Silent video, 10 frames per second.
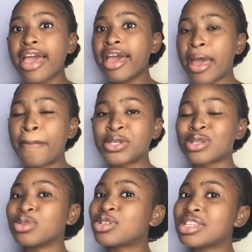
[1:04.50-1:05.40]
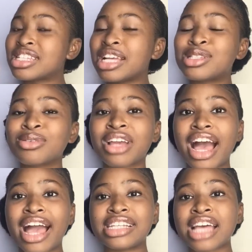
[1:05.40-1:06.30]
episode. So stay tuned
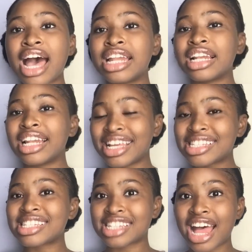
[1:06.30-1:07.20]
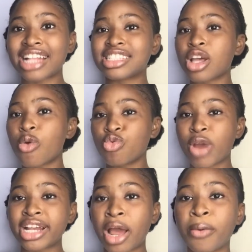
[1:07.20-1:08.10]
guys and let's start
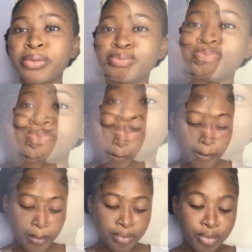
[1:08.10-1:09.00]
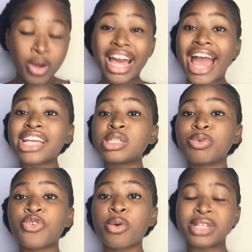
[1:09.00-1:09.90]
right now. But guys,
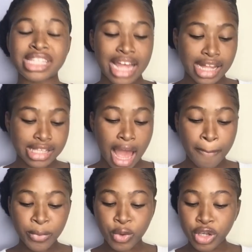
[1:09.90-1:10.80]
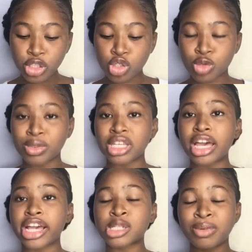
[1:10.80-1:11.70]
before we start, I'm going to be
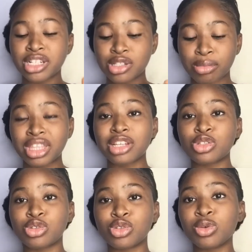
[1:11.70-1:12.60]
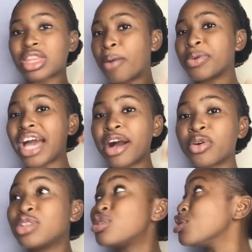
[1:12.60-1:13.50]
explaining some things to you that we are
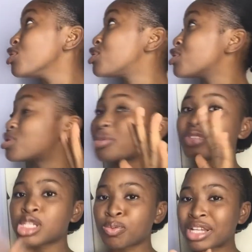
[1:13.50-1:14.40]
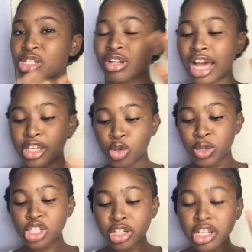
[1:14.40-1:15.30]
going to use to solve this particular
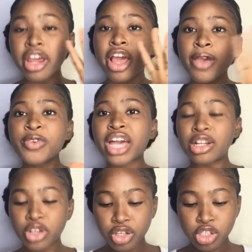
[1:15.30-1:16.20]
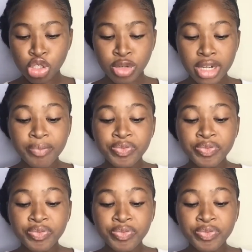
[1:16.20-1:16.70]
equation. If you can look on your screen,